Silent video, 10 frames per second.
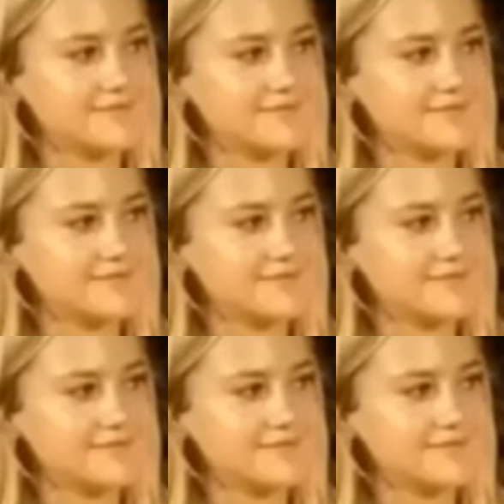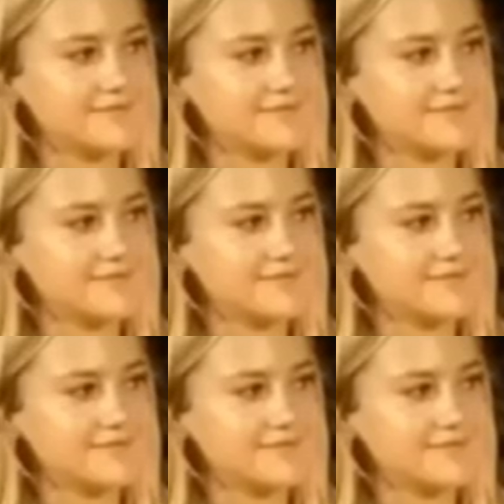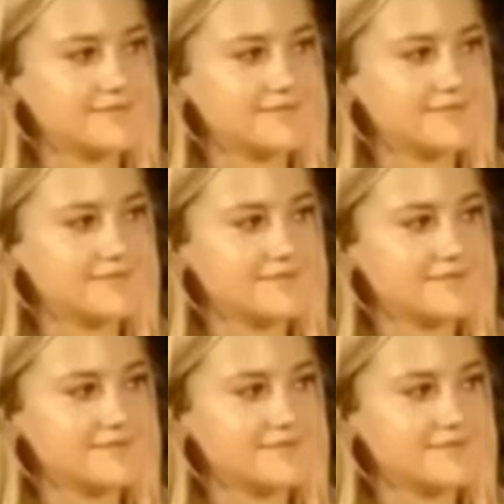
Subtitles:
[no speech]